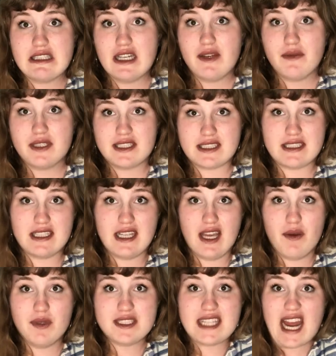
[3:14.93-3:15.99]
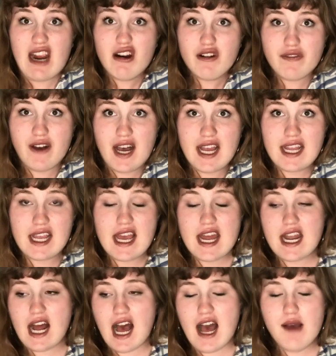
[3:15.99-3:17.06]
it was terrifying. And
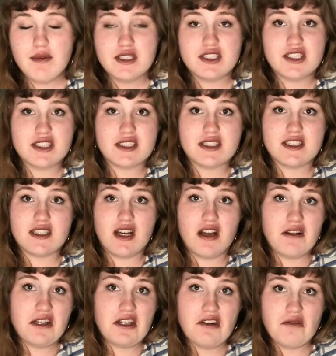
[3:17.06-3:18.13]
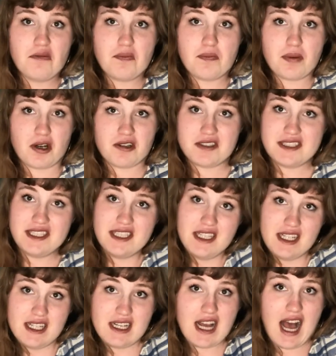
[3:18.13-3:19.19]
I was just a little person,
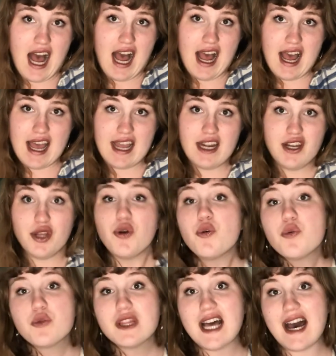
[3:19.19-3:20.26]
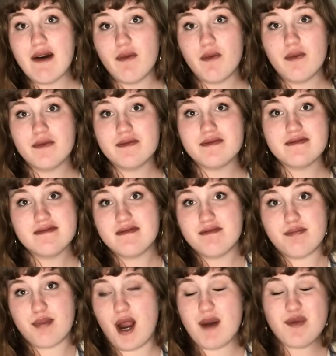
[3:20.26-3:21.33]
and I knew that,
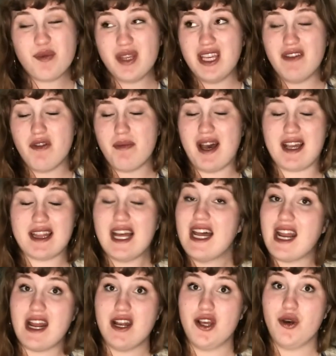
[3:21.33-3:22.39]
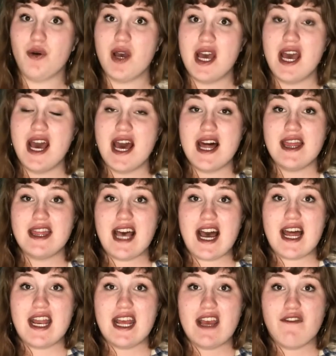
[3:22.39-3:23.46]
probably even back then I knew
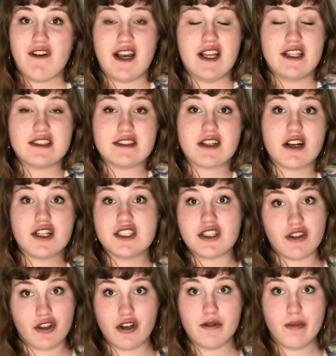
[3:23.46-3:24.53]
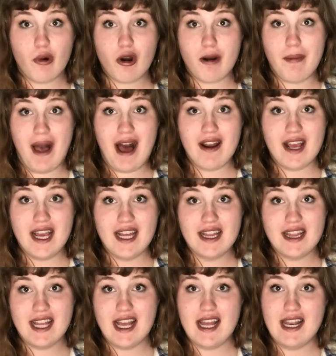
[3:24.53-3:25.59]
that if I started to learn more about it,
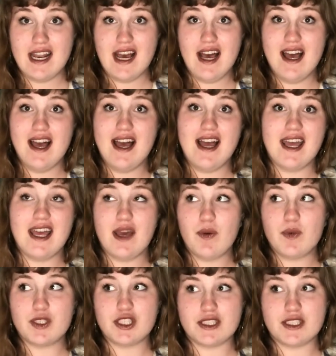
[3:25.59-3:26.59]
then it would